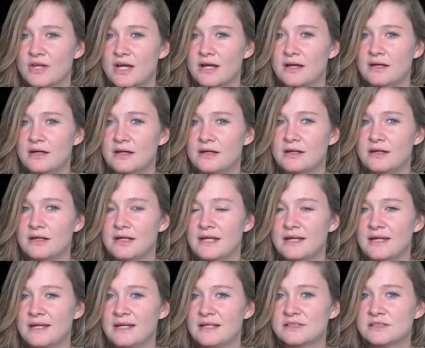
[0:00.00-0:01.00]
that
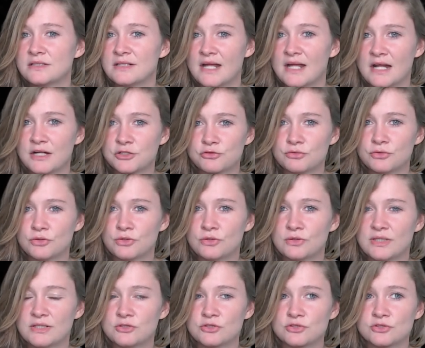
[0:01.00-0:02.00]
it isn't natural,
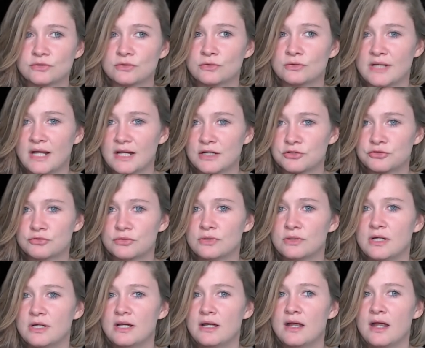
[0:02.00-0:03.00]
it doesn't look
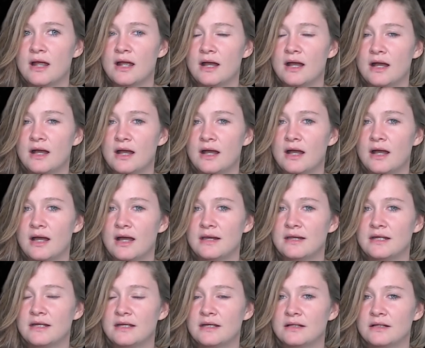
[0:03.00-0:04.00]
natural, and
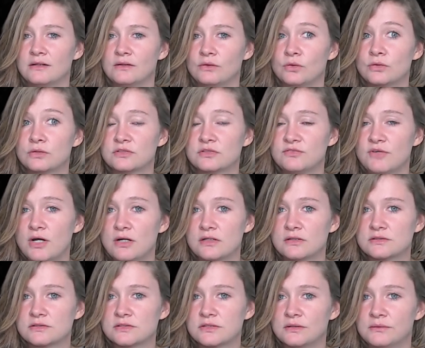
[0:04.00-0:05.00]
it looked
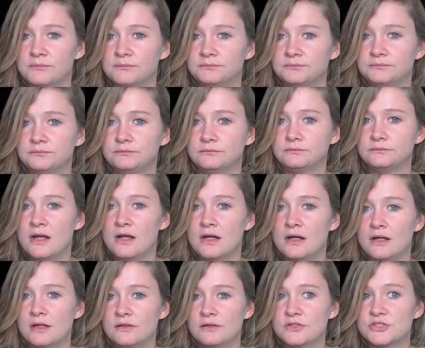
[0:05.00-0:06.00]
forced.
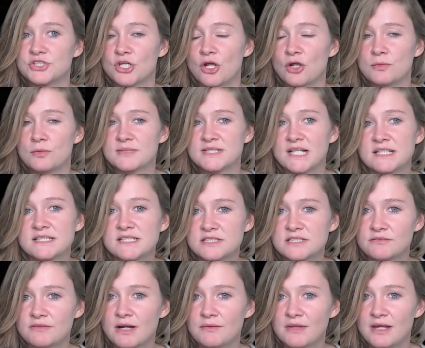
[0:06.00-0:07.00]
The circumstances
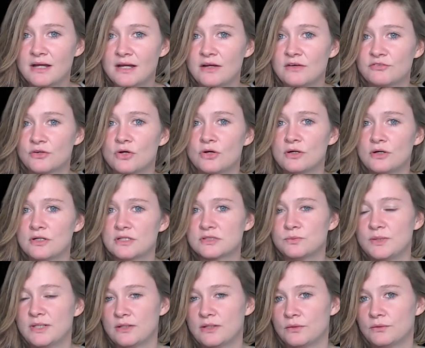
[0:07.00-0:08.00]
around that, of course,
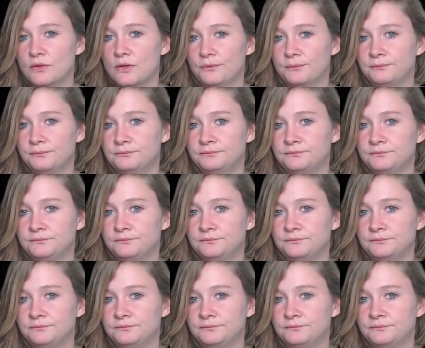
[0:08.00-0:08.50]
we don't know.